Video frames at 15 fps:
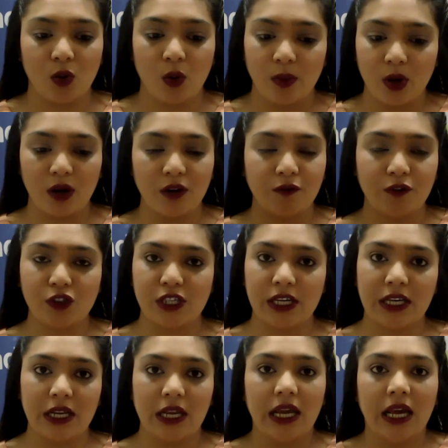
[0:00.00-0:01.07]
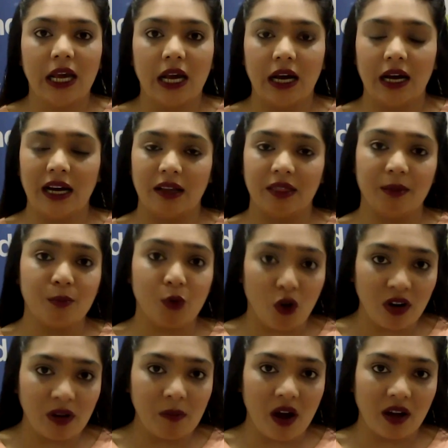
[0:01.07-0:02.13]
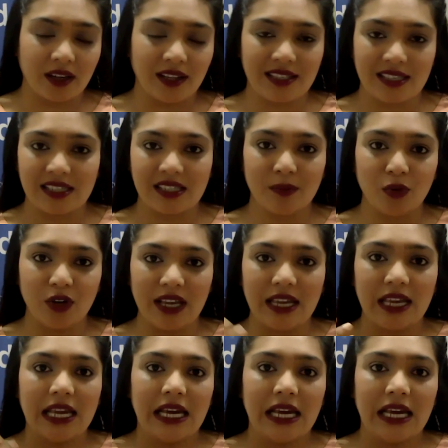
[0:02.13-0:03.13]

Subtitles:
overall, if you see the broader markets, it's a pretty,